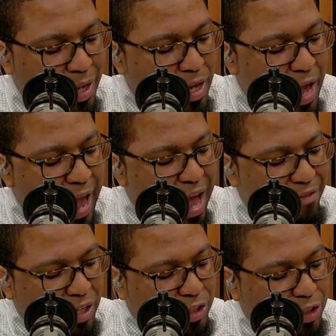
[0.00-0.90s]

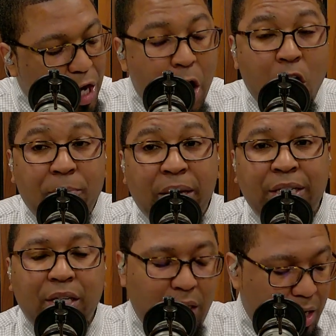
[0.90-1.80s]
having
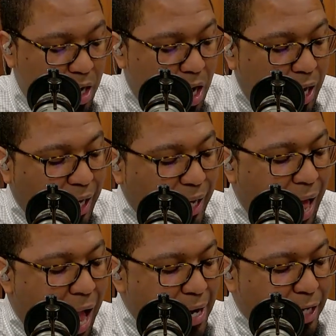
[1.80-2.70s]
determined
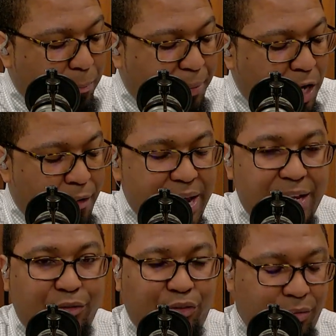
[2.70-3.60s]
allotted
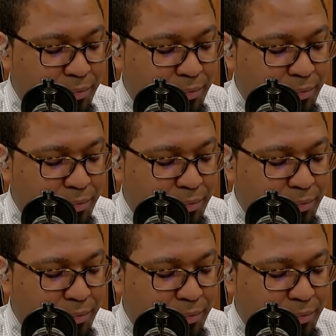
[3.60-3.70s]
periods